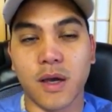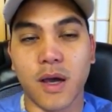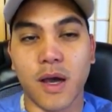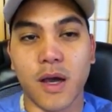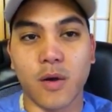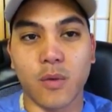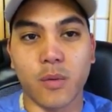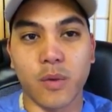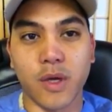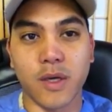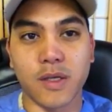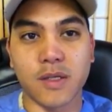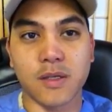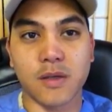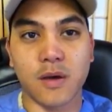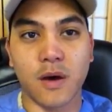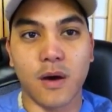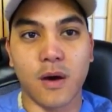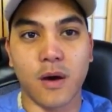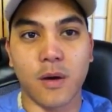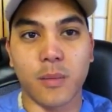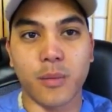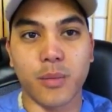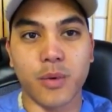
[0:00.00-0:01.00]
at risk
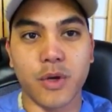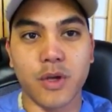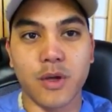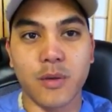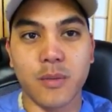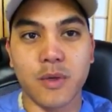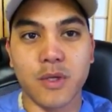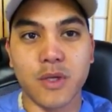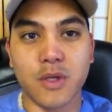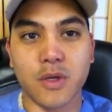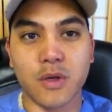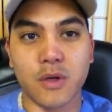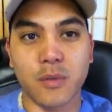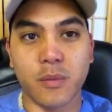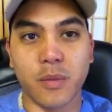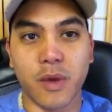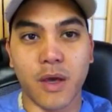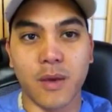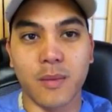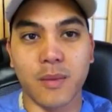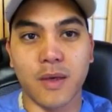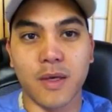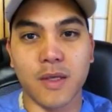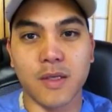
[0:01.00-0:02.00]
are premature
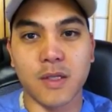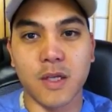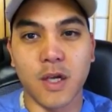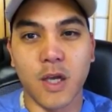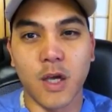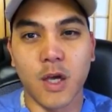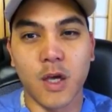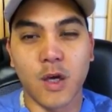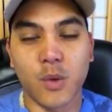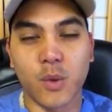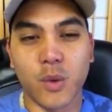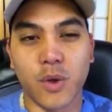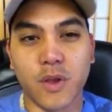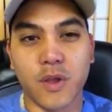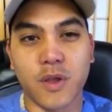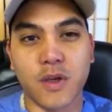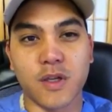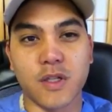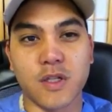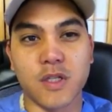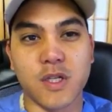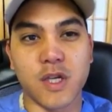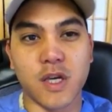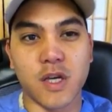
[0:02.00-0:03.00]
babies with
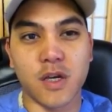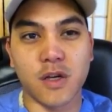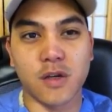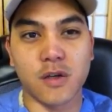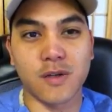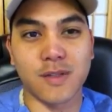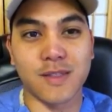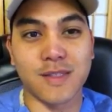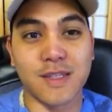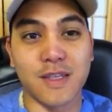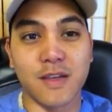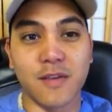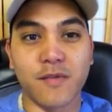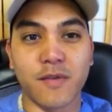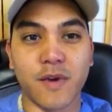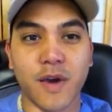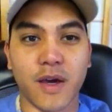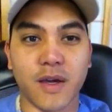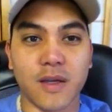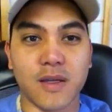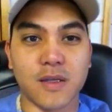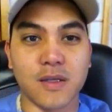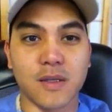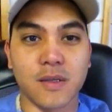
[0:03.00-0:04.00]
congenital
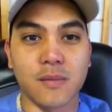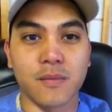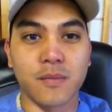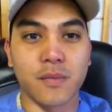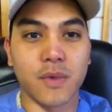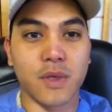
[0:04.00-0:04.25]
defects,